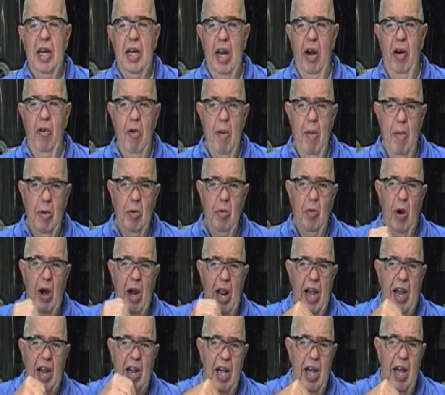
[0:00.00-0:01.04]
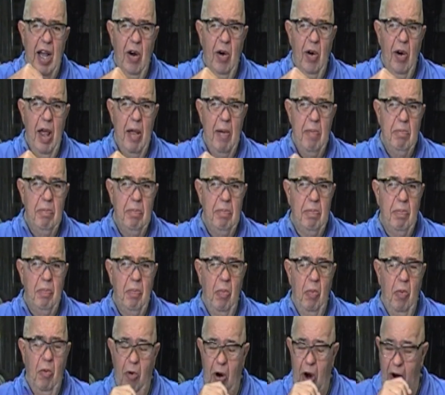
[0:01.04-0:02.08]
Now remember when I cut on that
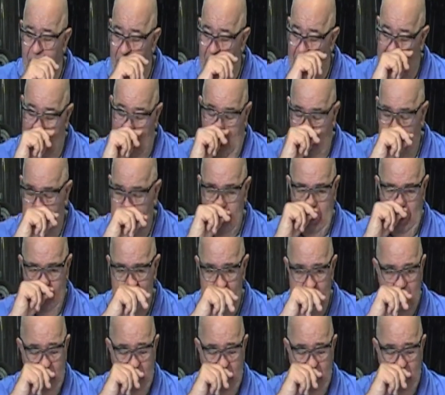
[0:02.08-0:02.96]
roughing gouge,